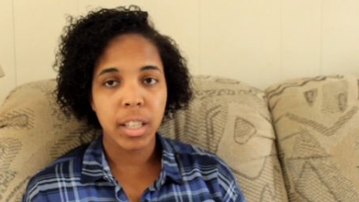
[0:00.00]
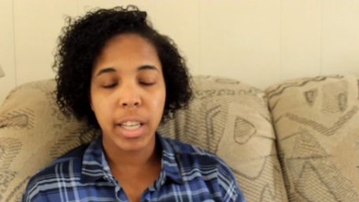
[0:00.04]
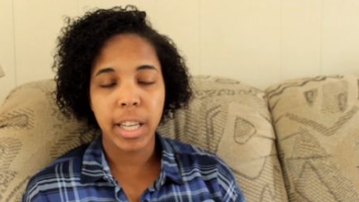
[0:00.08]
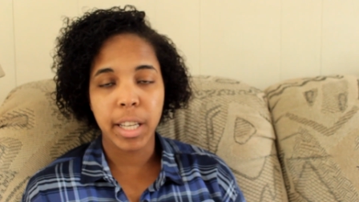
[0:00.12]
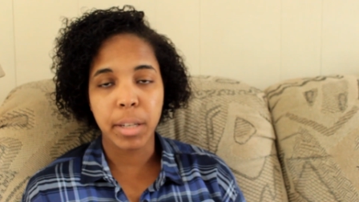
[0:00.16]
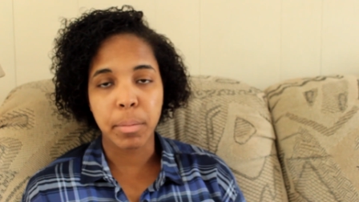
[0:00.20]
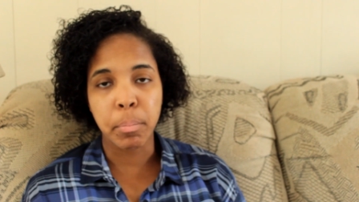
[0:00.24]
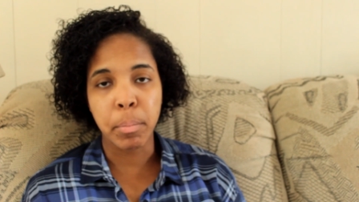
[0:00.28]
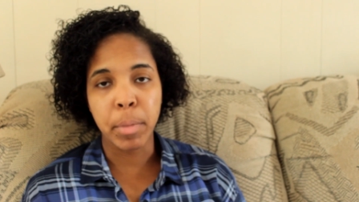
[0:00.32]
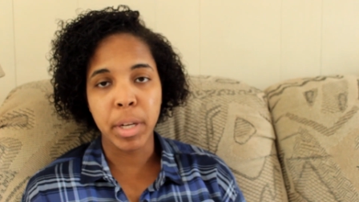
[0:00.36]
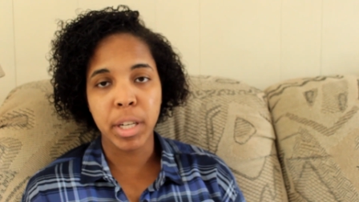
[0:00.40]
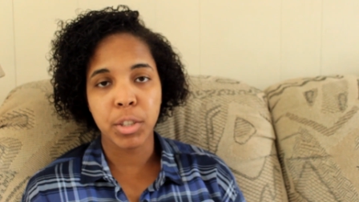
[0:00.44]

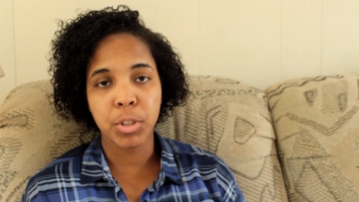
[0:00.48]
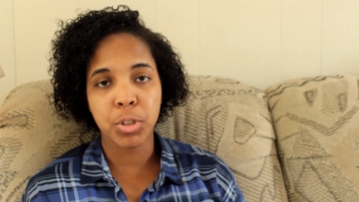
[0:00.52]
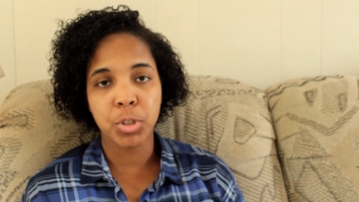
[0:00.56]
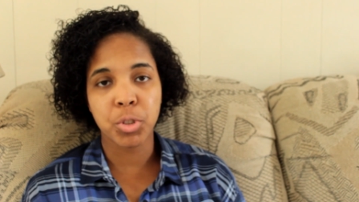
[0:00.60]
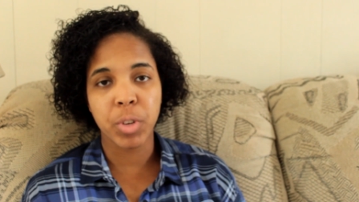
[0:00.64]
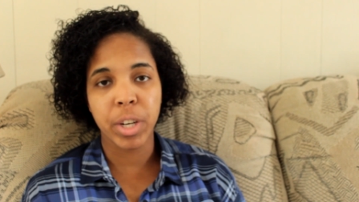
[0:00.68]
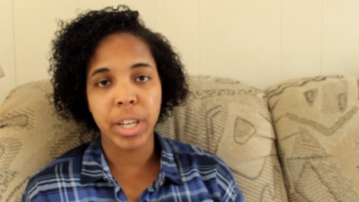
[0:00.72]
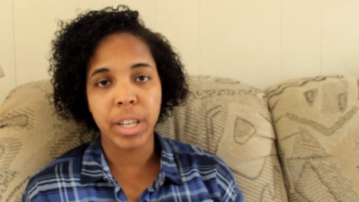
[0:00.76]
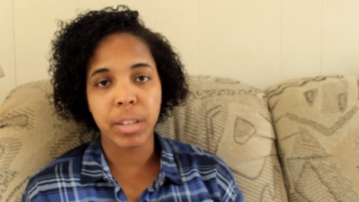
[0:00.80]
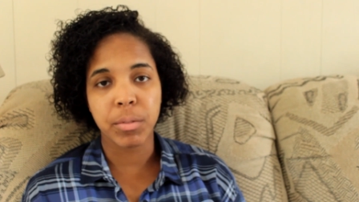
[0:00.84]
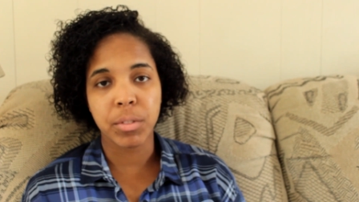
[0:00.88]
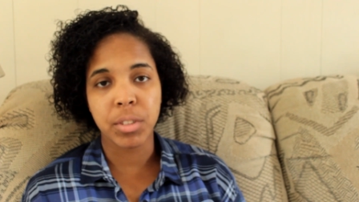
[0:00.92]

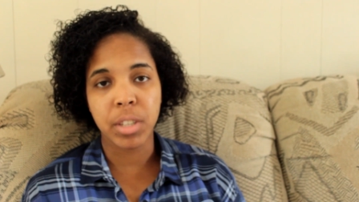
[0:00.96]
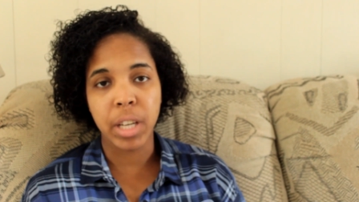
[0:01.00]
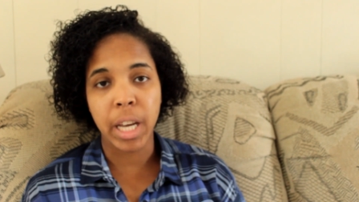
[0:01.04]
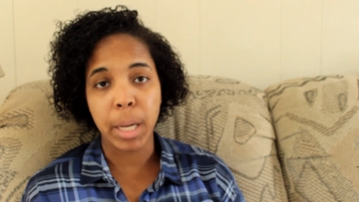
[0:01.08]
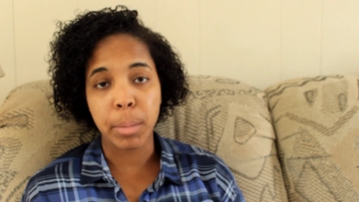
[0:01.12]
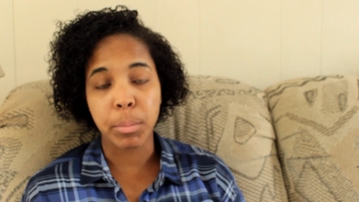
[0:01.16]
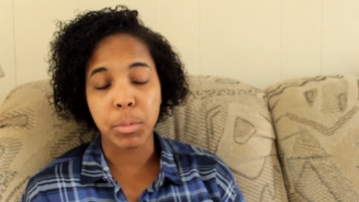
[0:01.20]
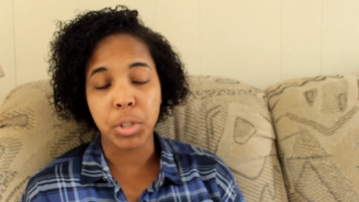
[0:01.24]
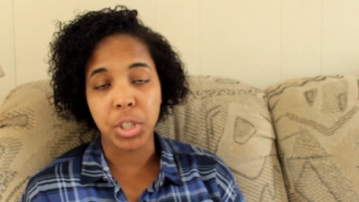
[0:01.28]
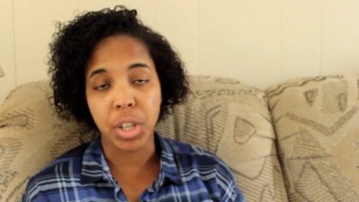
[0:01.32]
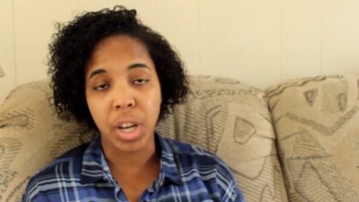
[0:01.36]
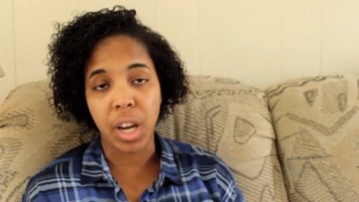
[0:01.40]
administrative
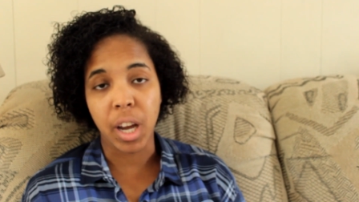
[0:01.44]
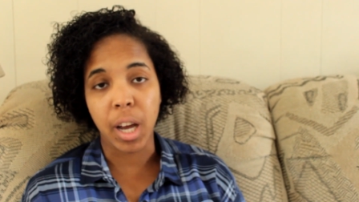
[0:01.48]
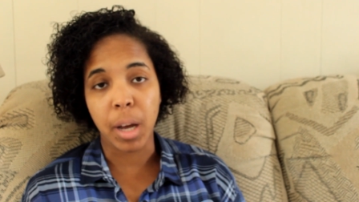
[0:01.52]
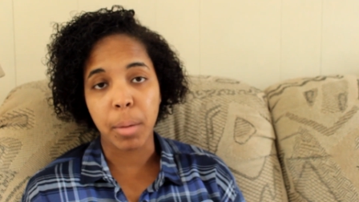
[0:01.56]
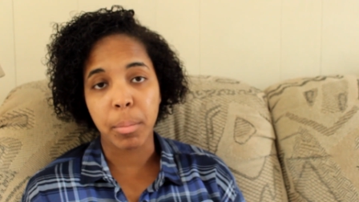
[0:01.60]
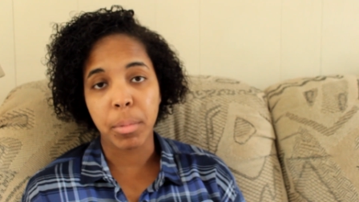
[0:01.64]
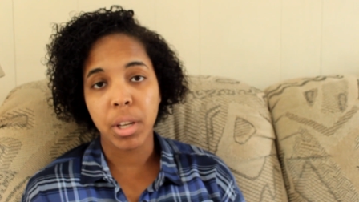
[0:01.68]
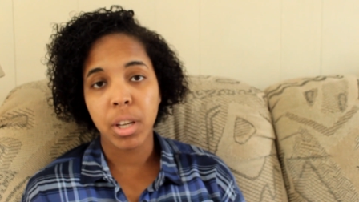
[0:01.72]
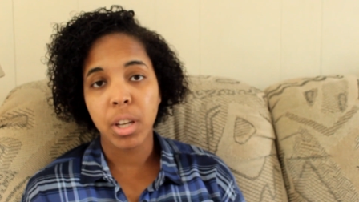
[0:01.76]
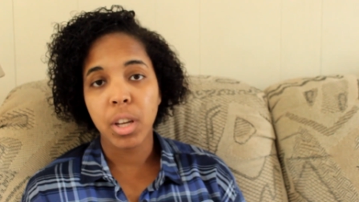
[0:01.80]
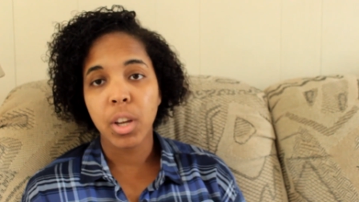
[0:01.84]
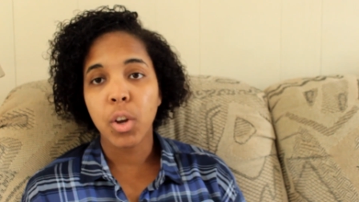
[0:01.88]
type
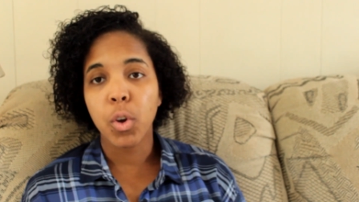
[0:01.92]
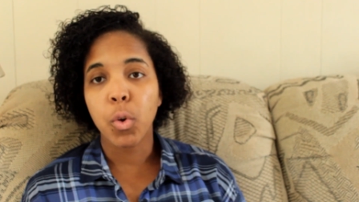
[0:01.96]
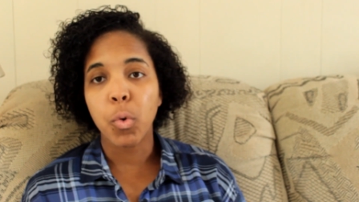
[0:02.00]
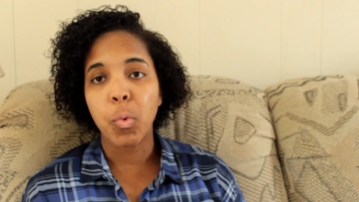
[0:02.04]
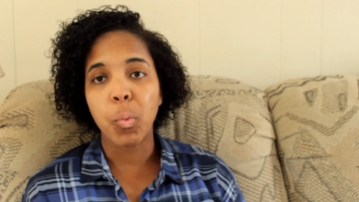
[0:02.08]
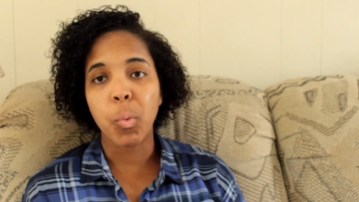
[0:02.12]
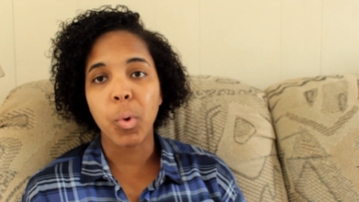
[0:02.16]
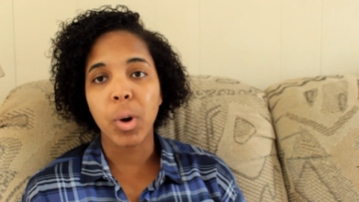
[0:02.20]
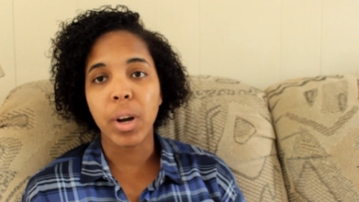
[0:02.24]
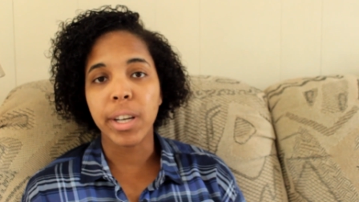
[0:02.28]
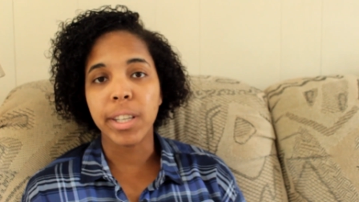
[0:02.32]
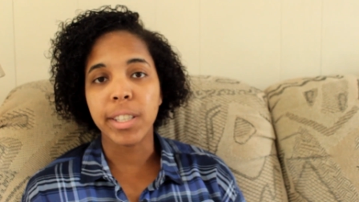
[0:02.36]
job
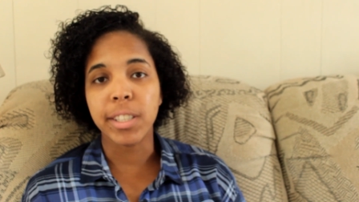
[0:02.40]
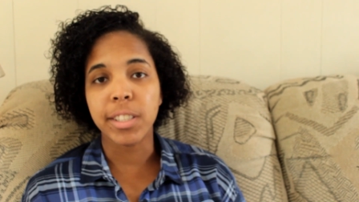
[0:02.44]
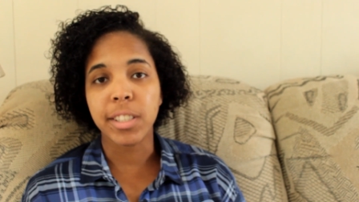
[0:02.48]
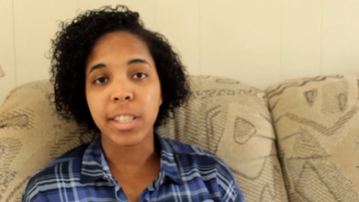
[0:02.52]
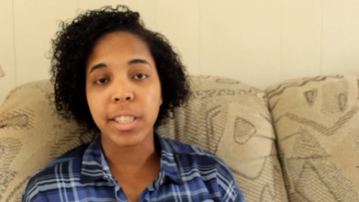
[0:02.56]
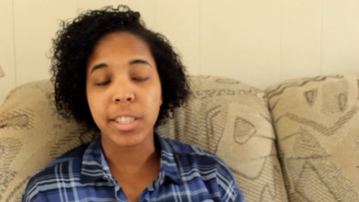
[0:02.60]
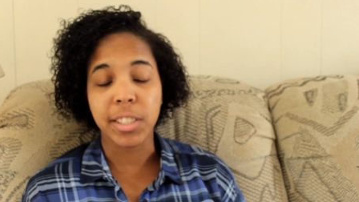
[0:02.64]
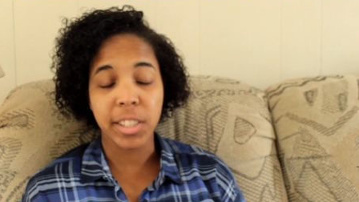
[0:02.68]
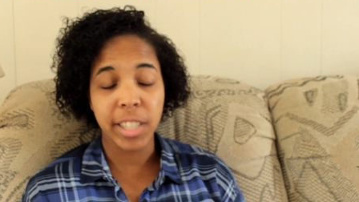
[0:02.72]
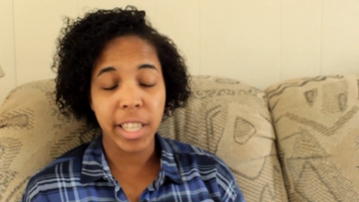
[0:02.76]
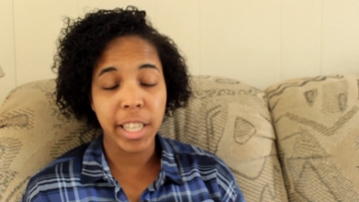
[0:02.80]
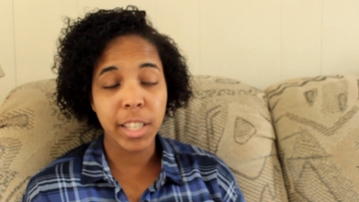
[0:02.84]
was
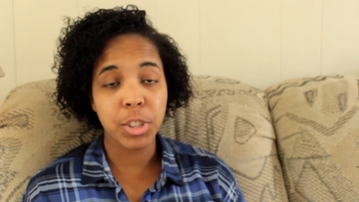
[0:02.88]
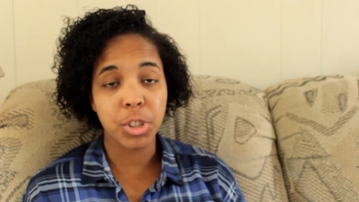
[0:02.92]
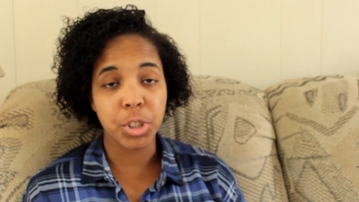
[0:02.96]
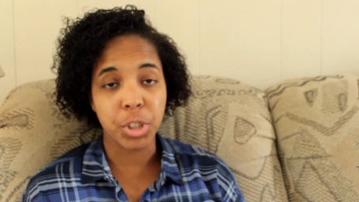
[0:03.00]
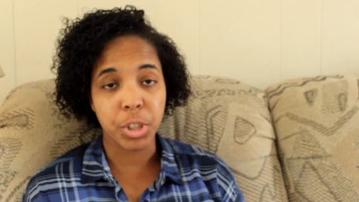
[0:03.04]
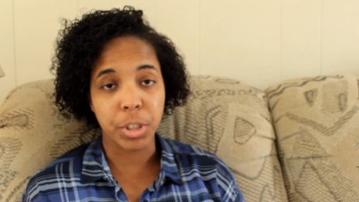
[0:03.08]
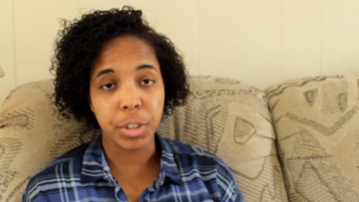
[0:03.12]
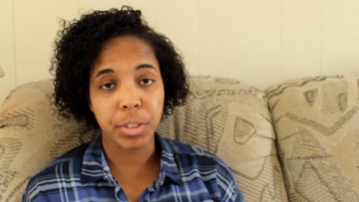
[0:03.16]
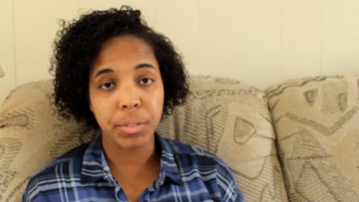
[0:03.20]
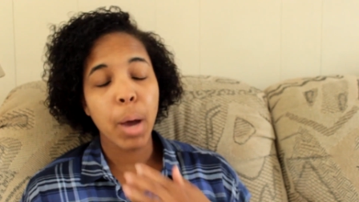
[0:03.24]
a teacher.